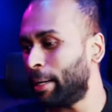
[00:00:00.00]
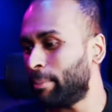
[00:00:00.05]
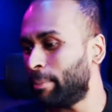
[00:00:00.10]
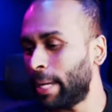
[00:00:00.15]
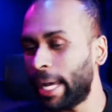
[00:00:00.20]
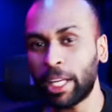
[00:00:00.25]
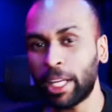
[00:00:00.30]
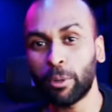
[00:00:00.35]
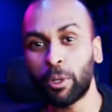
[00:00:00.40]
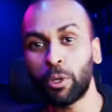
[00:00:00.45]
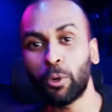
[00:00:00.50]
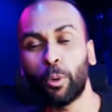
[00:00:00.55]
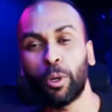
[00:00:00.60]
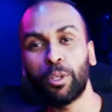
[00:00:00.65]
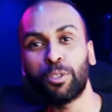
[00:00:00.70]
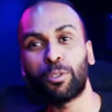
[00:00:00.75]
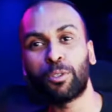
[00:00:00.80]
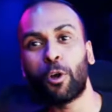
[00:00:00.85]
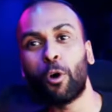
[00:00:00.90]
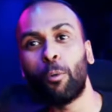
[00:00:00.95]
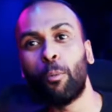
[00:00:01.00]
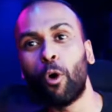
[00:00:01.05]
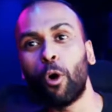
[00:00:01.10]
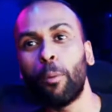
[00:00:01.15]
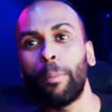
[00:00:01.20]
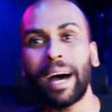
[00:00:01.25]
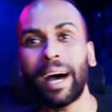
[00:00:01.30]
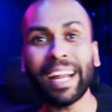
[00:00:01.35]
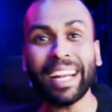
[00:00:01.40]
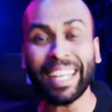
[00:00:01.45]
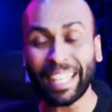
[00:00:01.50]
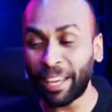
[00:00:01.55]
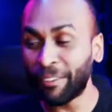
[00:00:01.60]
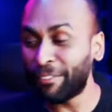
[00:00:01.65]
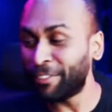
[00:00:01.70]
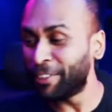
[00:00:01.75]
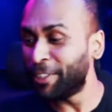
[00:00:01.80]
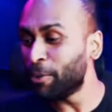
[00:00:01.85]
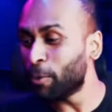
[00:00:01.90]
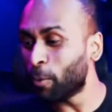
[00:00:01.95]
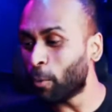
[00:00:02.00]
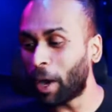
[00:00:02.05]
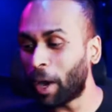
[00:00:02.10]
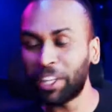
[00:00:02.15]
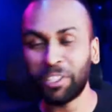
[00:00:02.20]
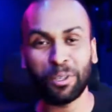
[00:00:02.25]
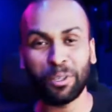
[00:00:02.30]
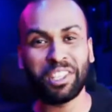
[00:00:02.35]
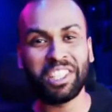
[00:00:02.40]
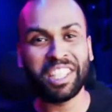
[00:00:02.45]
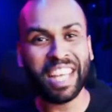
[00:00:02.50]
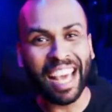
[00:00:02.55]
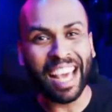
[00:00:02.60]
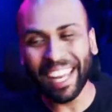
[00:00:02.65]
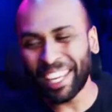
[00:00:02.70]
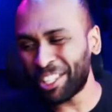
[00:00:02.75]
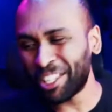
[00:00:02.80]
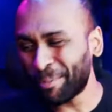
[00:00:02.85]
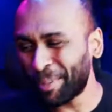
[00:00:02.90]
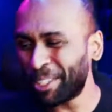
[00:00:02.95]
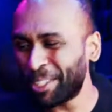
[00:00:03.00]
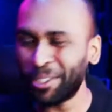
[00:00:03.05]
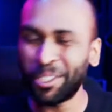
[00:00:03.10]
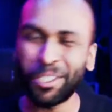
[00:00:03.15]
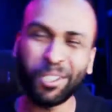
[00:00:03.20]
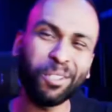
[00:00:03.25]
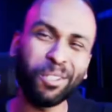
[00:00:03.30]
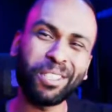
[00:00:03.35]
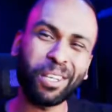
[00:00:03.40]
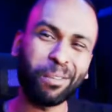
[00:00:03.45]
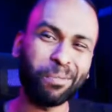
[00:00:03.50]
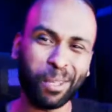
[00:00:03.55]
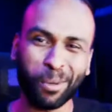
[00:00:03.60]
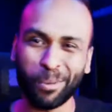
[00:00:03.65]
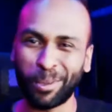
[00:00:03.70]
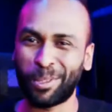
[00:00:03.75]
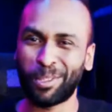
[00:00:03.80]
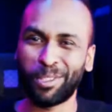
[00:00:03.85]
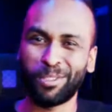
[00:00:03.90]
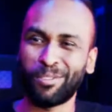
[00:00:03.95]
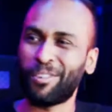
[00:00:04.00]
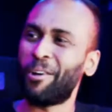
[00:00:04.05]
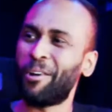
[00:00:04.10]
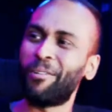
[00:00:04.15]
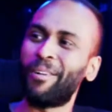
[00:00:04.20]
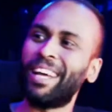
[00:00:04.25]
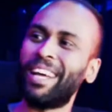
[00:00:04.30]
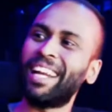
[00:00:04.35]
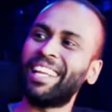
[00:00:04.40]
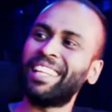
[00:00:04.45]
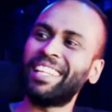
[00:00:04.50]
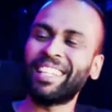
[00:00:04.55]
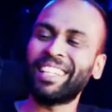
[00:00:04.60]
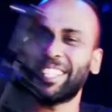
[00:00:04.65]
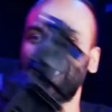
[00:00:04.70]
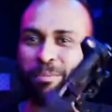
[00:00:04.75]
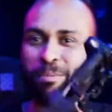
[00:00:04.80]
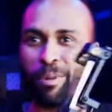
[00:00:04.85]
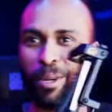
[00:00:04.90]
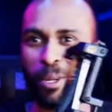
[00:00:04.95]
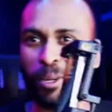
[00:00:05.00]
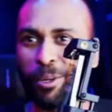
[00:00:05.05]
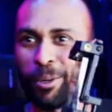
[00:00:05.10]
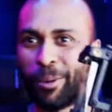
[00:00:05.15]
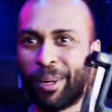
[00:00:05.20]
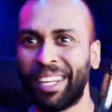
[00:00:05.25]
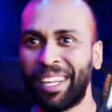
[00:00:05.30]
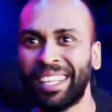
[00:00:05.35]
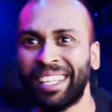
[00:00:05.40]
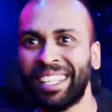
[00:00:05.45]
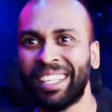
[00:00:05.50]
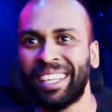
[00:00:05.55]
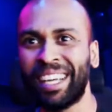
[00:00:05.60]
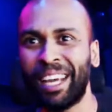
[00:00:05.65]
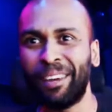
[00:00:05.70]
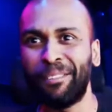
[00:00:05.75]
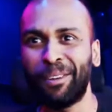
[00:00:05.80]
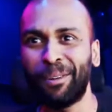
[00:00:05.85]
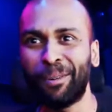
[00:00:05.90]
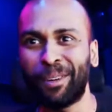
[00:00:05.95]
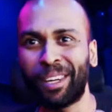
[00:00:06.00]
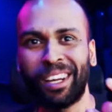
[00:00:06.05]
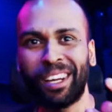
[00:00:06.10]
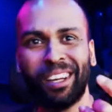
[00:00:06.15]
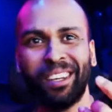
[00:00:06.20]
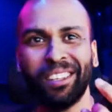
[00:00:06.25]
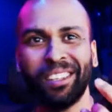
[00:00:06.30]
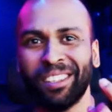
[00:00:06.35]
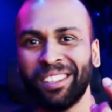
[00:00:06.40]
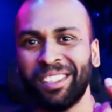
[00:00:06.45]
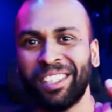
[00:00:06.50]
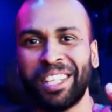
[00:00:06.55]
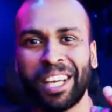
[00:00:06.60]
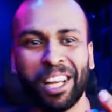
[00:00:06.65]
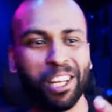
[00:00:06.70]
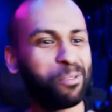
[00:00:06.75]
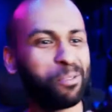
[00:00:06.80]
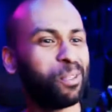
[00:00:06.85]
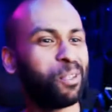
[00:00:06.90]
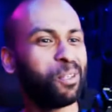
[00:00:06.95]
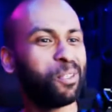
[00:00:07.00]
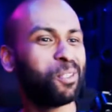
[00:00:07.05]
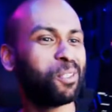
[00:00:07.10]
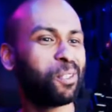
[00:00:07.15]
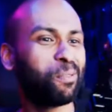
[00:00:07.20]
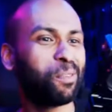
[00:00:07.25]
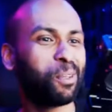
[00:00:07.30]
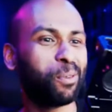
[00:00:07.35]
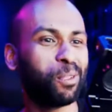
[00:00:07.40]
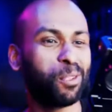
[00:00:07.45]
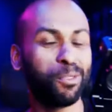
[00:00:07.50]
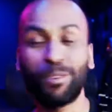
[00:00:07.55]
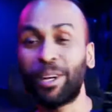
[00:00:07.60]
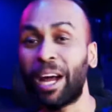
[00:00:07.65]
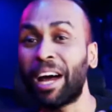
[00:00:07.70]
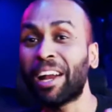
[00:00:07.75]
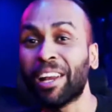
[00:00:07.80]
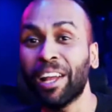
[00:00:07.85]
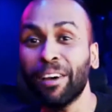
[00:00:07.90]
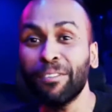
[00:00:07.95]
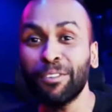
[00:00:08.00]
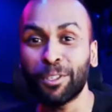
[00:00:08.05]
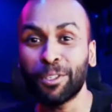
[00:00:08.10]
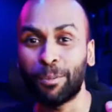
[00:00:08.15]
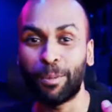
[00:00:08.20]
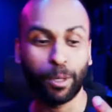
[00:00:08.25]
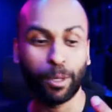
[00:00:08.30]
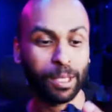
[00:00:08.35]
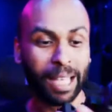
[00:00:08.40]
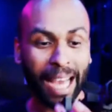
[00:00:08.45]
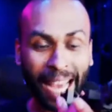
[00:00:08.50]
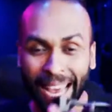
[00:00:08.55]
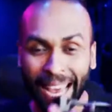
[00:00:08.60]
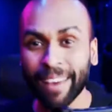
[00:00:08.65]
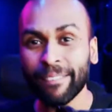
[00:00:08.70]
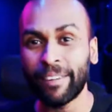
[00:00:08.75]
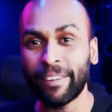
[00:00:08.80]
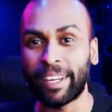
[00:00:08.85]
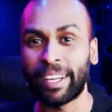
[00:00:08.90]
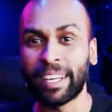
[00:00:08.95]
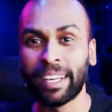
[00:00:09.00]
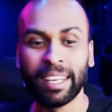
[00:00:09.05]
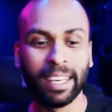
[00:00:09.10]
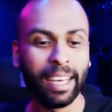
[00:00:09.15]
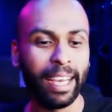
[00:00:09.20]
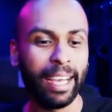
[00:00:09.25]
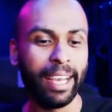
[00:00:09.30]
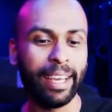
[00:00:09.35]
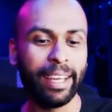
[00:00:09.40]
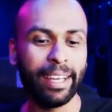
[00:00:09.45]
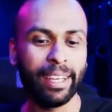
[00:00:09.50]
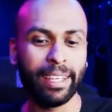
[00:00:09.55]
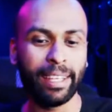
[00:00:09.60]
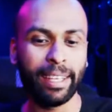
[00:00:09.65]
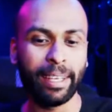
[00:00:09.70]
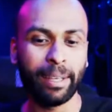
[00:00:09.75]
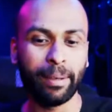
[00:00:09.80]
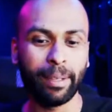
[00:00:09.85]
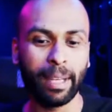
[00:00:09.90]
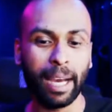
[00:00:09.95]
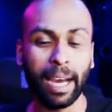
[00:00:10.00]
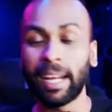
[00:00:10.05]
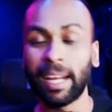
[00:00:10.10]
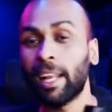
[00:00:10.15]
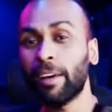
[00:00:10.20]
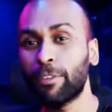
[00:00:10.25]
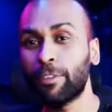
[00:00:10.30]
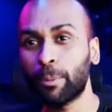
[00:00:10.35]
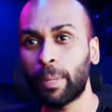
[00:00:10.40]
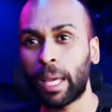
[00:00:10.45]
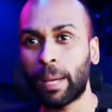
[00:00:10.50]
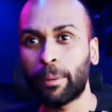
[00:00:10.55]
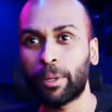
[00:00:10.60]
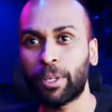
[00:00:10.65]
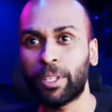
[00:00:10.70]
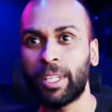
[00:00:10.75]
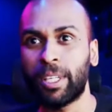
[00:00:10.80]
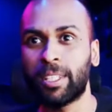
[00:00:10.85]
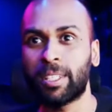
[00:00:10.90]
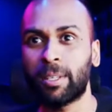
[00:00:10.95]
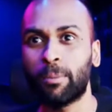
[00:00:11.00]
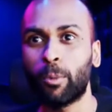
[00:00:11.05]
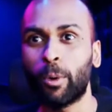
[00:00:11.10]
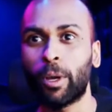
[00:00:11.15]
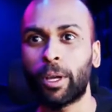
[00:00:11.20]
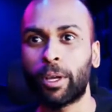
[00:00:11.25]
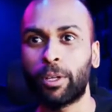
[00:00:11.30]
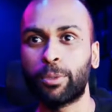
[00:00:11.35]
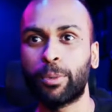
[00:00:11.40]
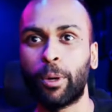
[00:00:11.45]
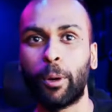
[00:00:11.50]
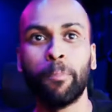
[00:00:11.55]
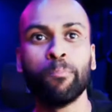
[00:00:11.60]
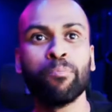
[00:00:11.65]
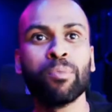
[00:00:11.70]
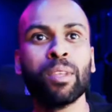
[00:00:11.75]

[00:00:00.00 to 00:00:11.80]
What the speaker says: anyone who wants to know more about it, if you want to challenge me to shoot something with this phone, right, I think that's a pretty good one. If you want to challenge me to shoot something with this phone, I'd love to, because I have it, and I'd love to be able to share some work as well.